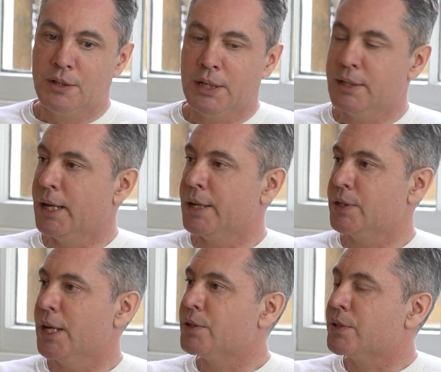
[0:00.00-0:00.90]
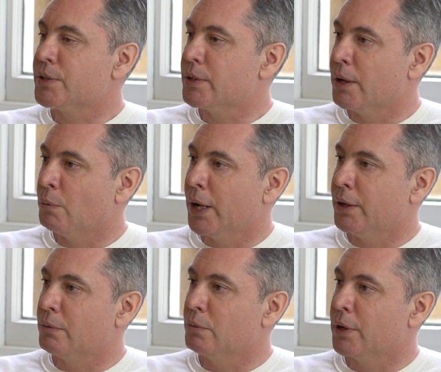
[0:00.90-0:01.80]
didn't exist
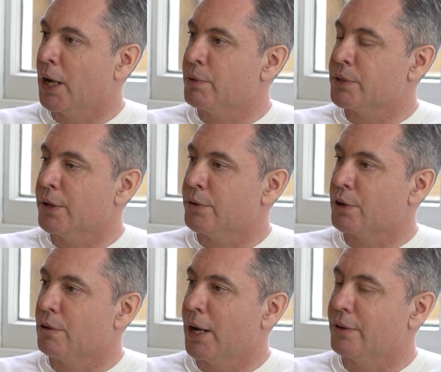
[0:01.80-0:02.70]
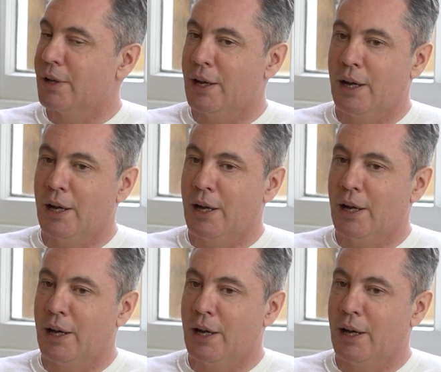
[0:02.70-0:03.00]
when I was an undergrad,